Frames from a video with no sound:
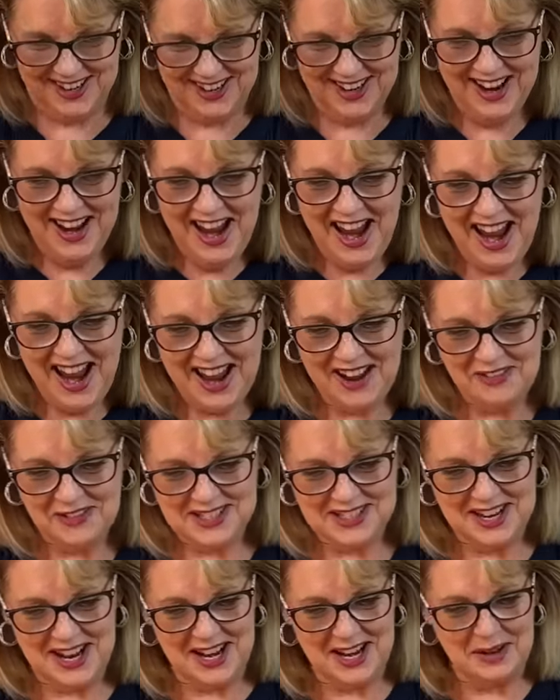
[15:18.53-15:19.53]
He
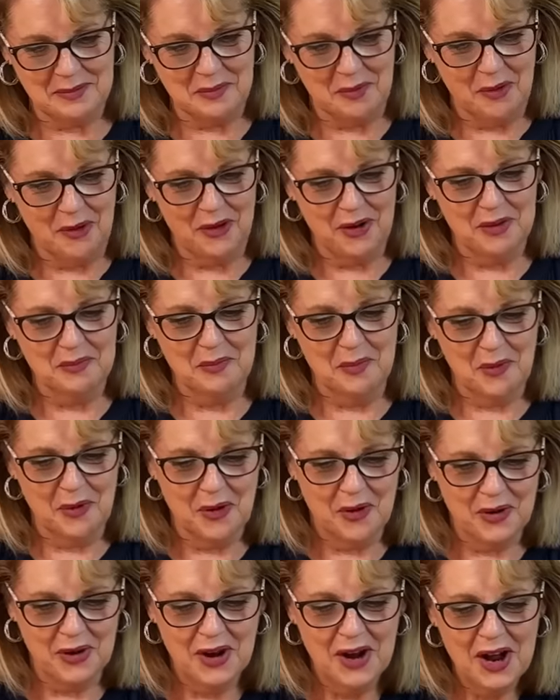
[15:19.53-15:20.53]
was getting more and
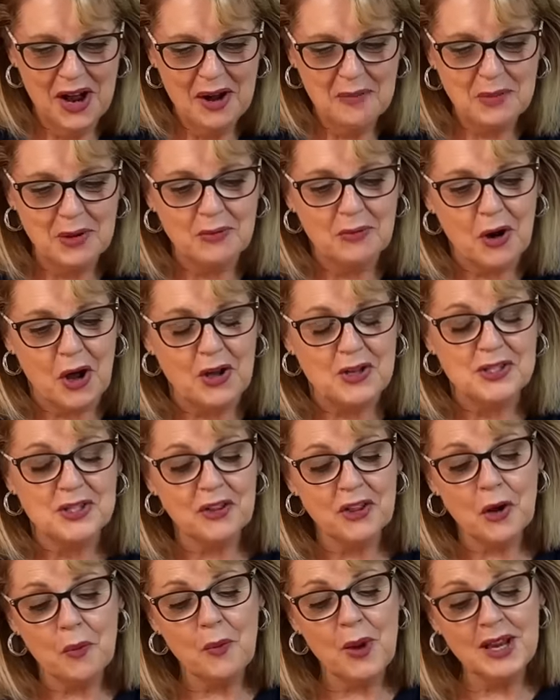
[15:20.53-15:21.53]
more morose.
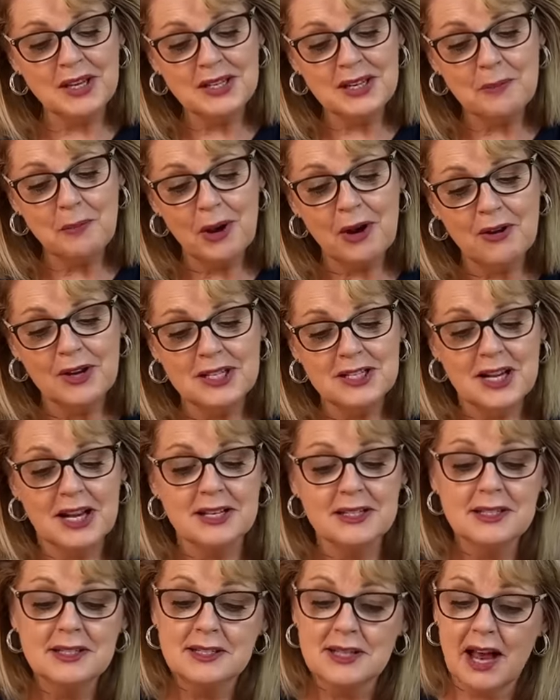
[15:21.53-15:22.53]
Although Wendy Berry
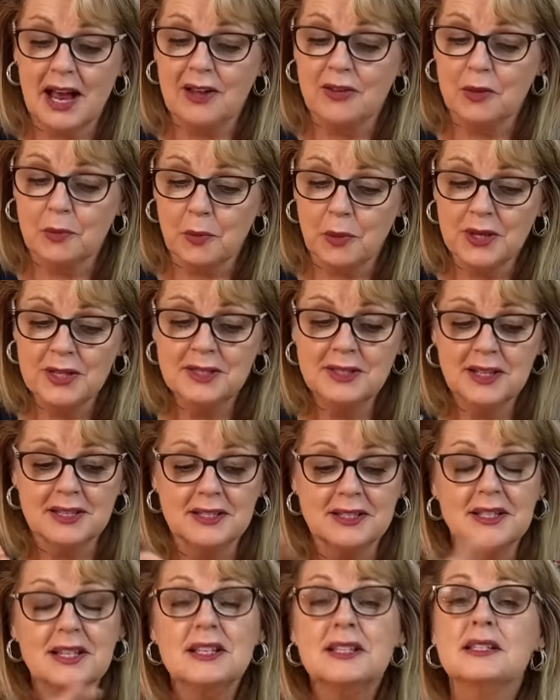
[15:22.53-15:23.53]
does say the princess
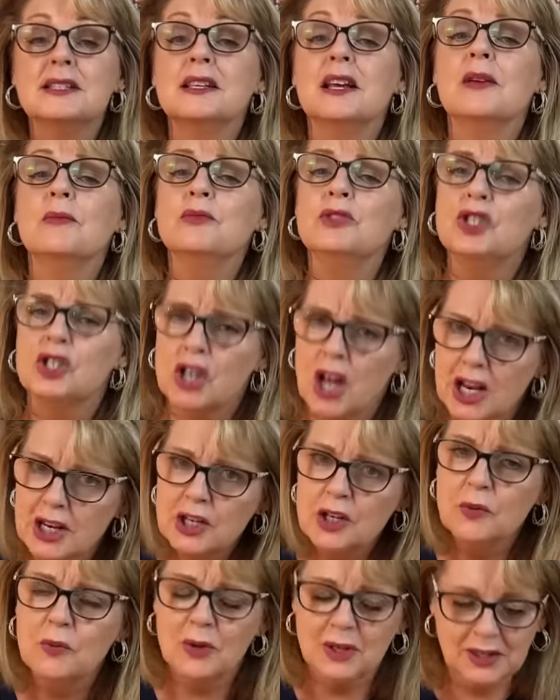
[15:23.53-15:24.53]
did seem
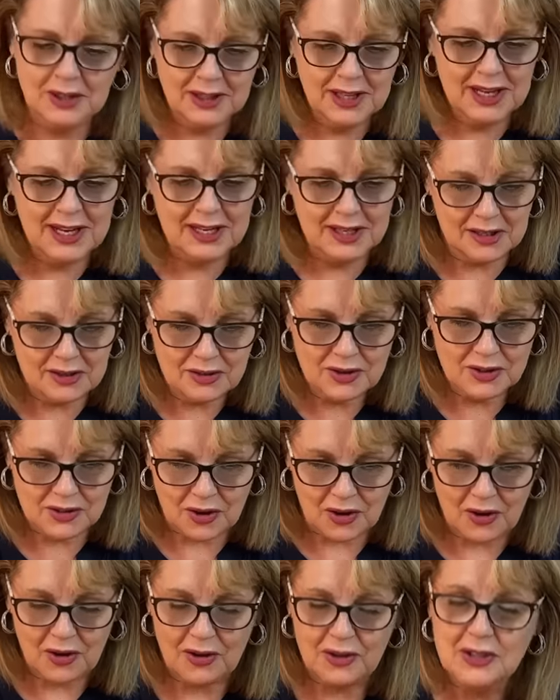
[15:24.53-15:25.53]
genuinely
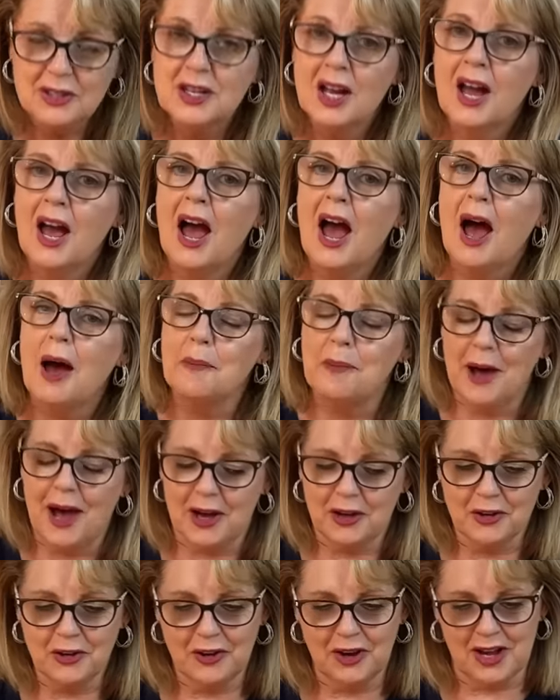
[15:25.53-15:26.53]
concerned
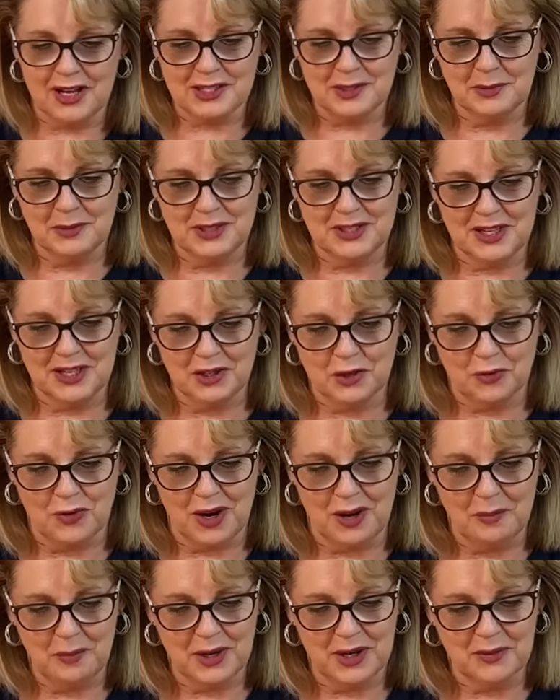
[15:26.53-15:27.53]
about her husband's
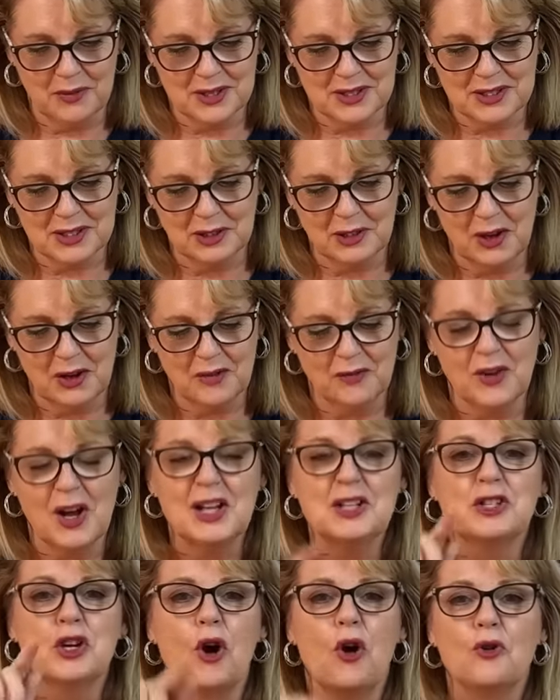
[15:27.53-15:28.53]
injury, but there was a lot of I
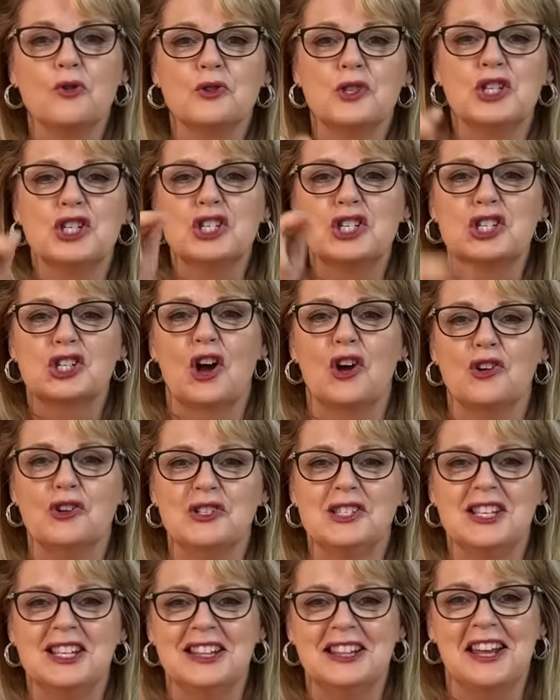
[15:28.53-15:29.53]
told you
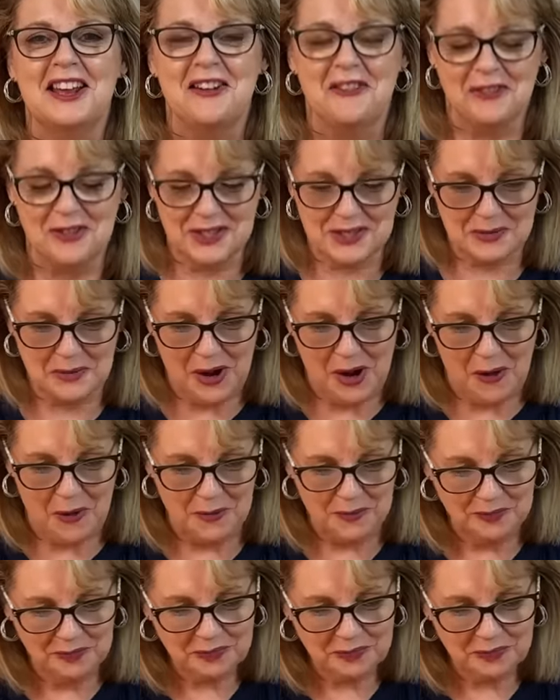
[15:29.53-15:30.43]
so's in there as well.